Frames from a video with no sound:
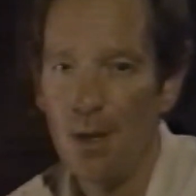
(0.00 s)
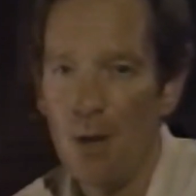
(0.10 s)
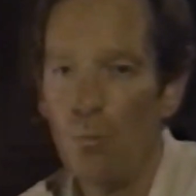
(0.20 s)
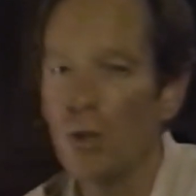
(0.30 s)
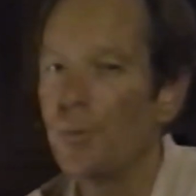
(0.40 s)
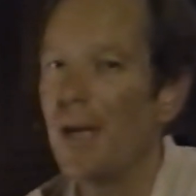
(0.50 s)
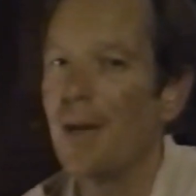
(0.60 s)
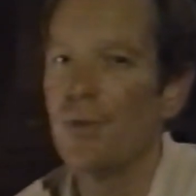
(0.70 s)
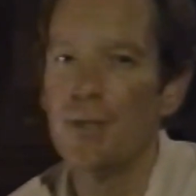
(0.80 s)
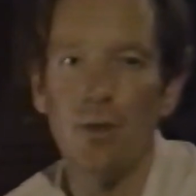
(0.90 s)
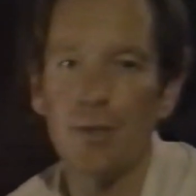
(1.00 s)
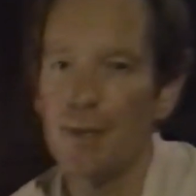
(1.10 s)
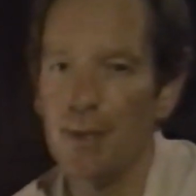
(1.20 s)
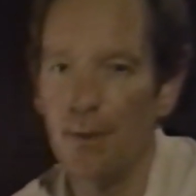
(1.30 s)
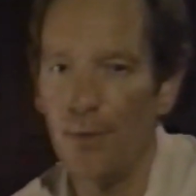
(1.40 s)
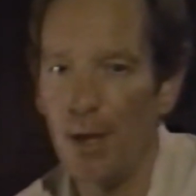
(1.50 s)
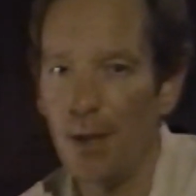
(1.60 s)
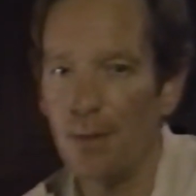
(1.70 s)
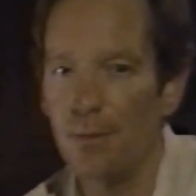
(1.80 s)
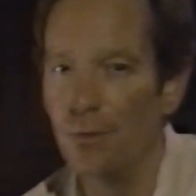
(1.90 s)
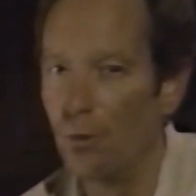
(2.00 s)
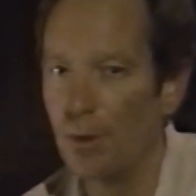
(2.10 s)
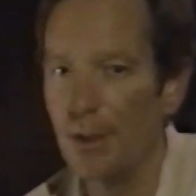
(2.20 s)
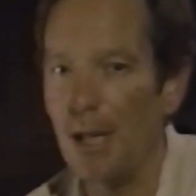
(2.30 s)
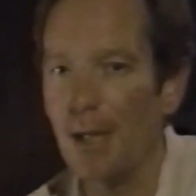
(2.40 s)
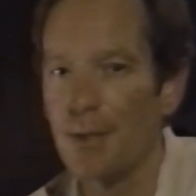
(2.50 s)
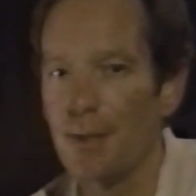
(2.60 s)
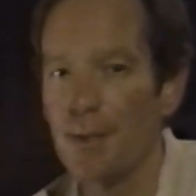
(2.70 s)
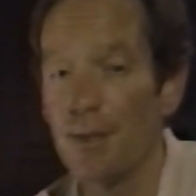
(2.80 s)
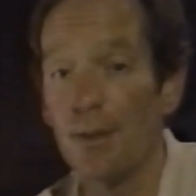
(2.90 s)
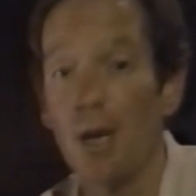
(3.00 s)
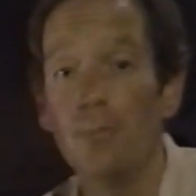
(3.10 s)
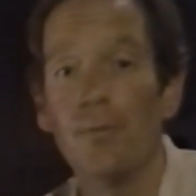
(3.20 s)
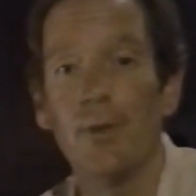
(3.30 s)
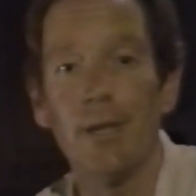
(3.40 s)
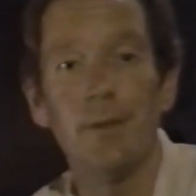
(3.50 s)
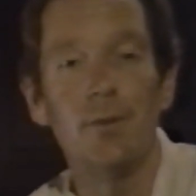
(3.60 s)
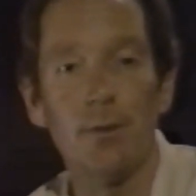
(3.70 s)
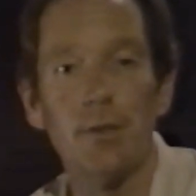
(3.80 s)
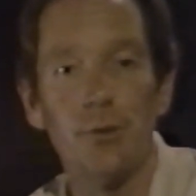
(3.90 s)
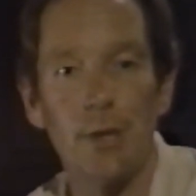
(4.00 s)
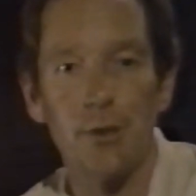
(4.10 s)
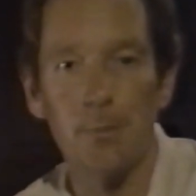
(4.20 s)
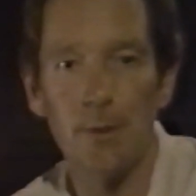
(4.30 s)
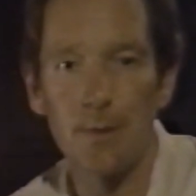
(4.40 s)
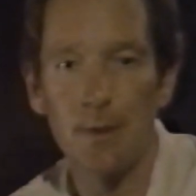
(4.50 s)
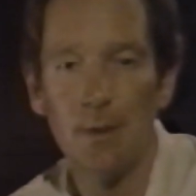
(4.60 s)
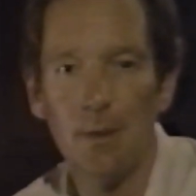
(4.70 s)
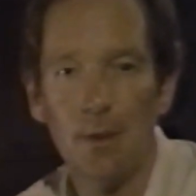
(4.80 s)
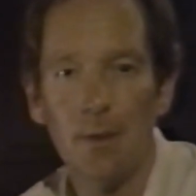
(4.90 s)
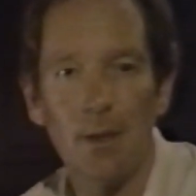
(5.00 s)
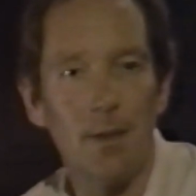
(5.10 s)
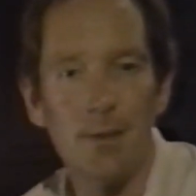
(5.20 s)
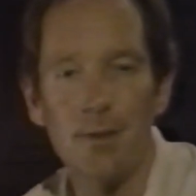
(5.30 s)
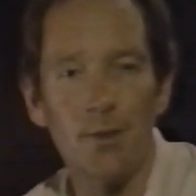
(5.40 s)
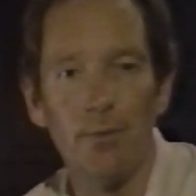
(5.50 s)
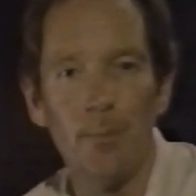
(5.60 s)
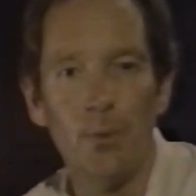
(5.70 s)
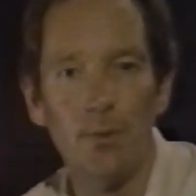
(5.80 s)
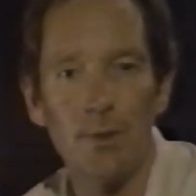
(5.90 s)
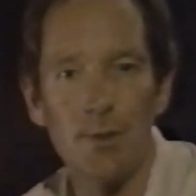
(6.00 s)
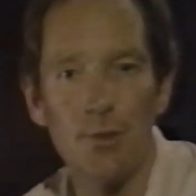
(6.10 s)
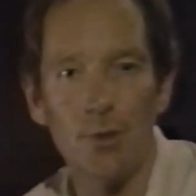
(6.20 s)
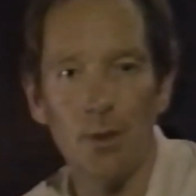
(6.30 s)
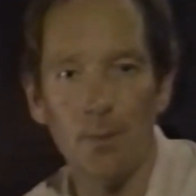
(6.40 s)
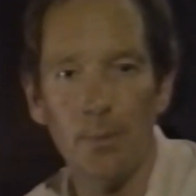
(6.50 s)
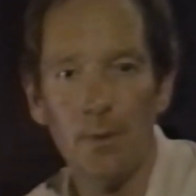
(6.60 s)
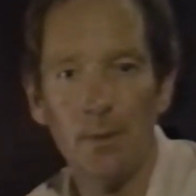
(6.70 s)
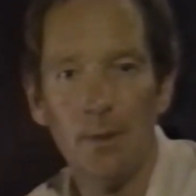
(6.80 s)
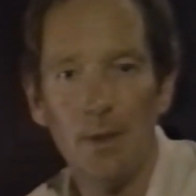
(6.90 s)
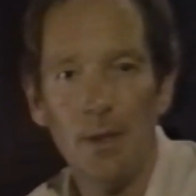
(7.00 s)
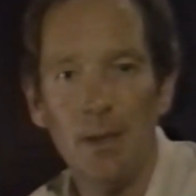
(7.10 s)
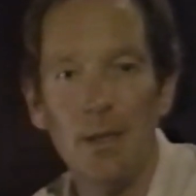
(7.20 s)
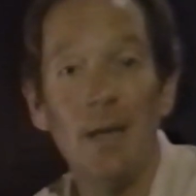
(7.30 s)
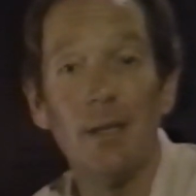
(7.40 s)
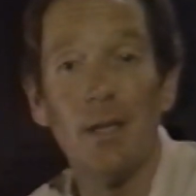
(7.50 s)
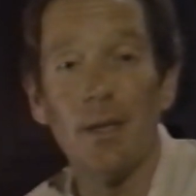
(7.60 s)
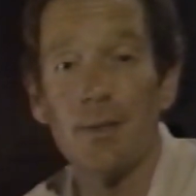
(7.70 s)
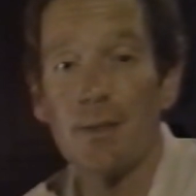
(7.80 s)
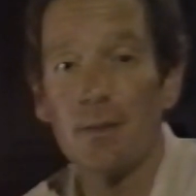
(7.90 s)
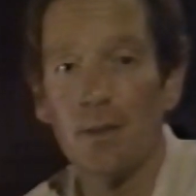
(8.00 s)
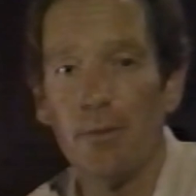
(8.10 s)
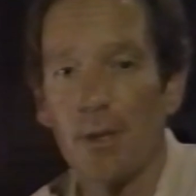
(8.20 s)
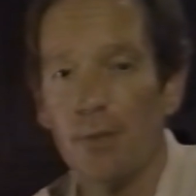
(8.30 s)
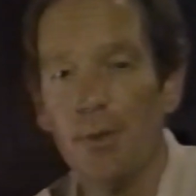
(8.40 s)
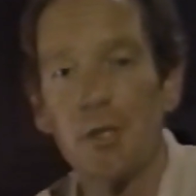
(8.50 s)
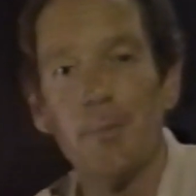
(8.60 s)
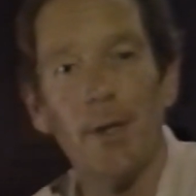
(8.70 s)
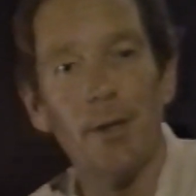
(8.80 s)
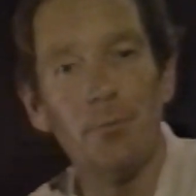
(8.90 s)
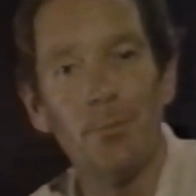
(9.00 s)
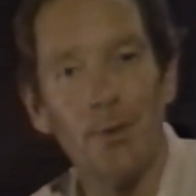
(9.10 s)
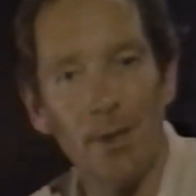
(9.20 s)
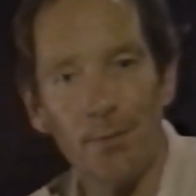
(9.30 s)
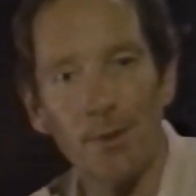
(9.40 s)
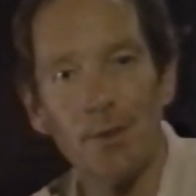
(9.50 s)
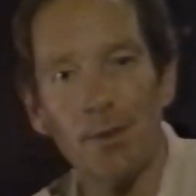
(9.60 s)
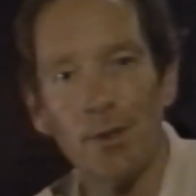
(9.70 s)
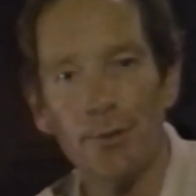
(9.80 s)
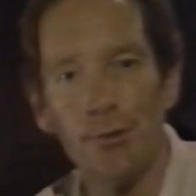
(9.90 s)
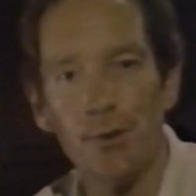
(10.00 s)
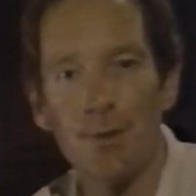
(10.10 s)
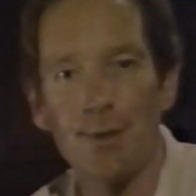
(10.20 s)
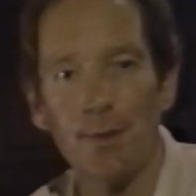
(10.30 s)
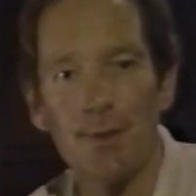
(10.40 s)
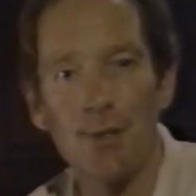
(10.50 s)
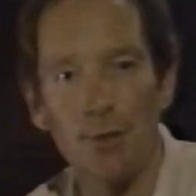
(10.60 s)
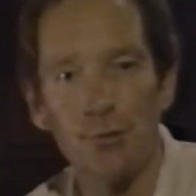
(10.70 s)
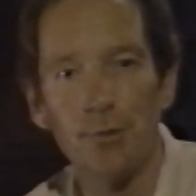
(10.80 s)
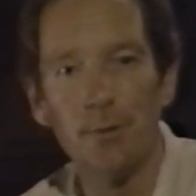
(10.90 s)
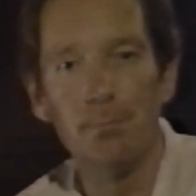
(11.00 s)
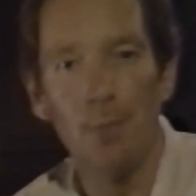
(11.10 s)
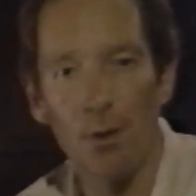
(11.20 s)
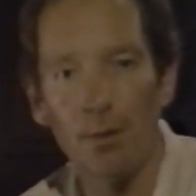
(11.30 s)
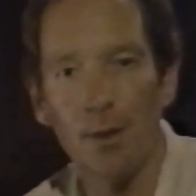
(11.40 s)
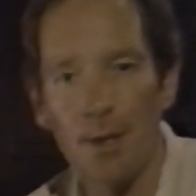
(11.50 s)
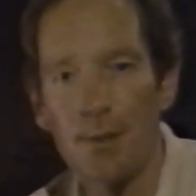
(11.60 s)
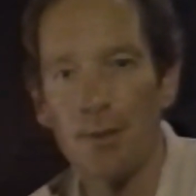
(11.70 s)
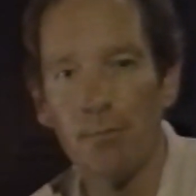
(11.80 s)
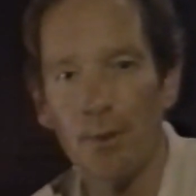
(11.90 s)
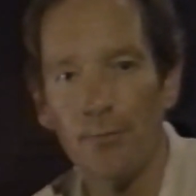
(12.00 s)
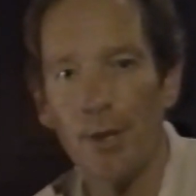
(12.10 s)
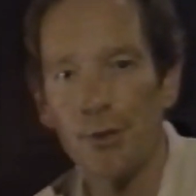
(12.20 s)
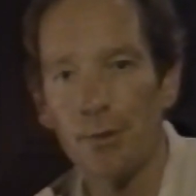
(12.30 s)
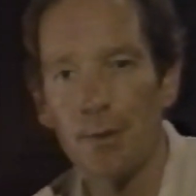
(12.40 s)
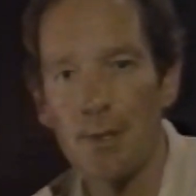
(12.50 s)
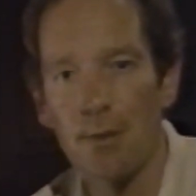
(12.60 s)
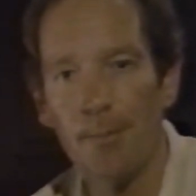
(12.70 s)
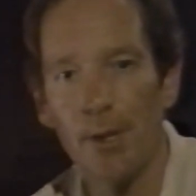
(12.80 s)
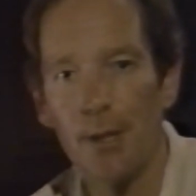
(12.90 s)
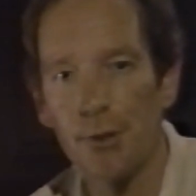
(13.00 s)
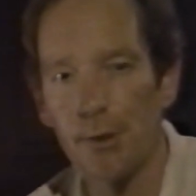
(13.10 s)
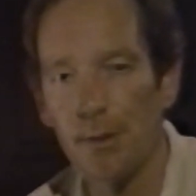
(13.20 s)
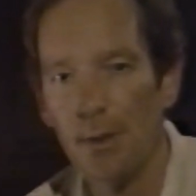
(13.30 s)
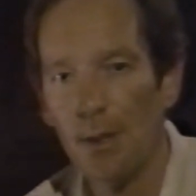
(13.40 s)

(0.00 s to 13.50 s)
What we have is not a survey, nor an analysis, and hopefully not a judgment. That isn't a reporter's job. In any case, though I can reach my own private conclusions on the central moral issue of racial discrimination,